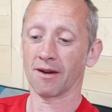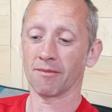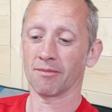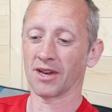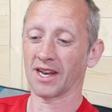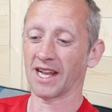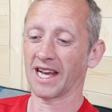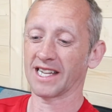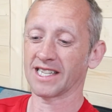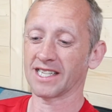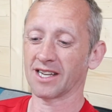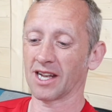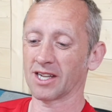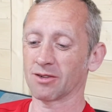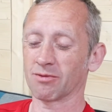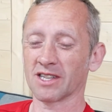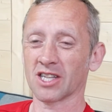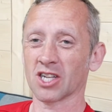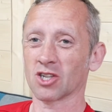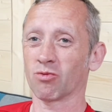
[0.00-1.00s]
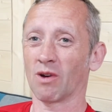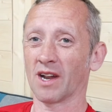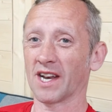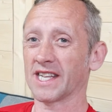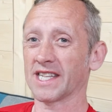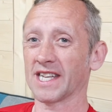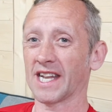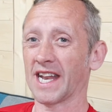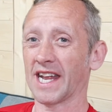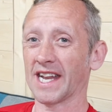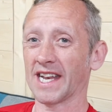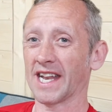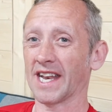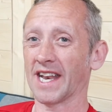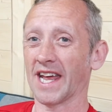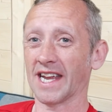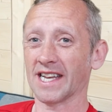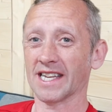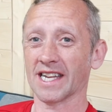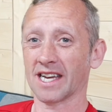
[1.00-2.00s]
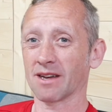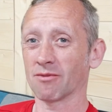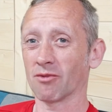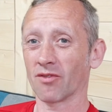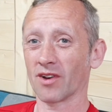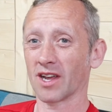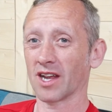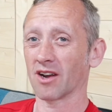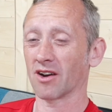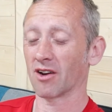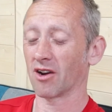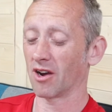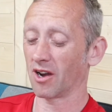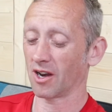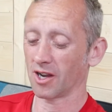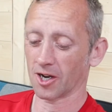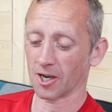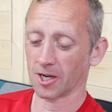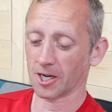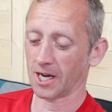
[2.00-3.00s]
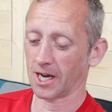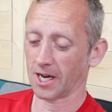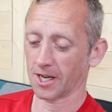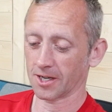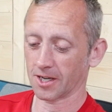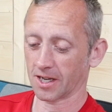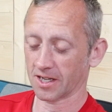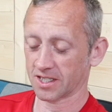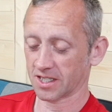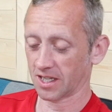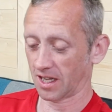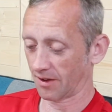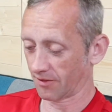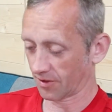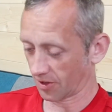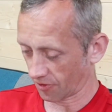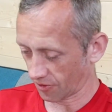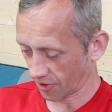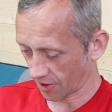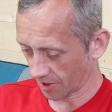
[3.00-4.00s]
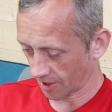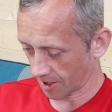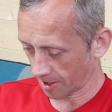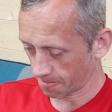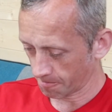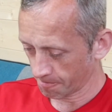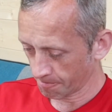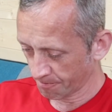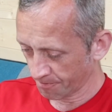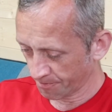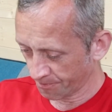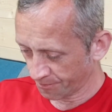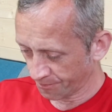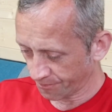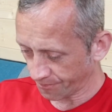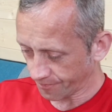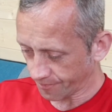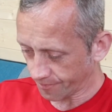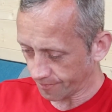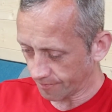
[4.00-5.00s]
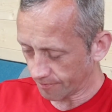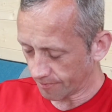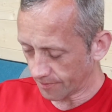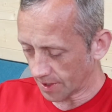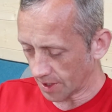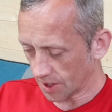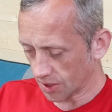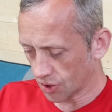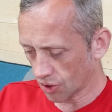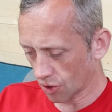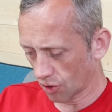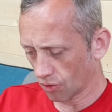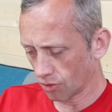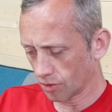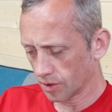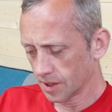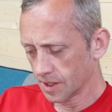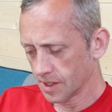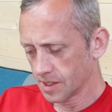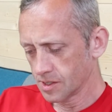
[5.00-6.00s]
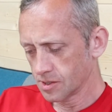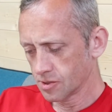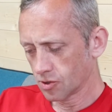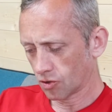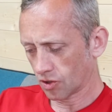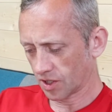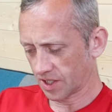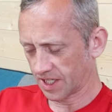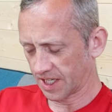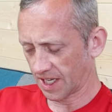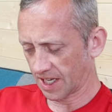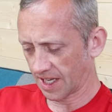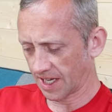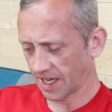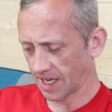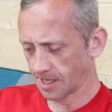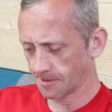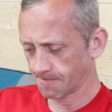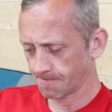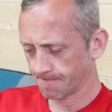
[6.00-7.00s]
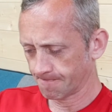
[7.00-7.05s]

but it's, it's went to 20 to 9 at night. I came over here earlier and I still haven't got round it. So, Cresselia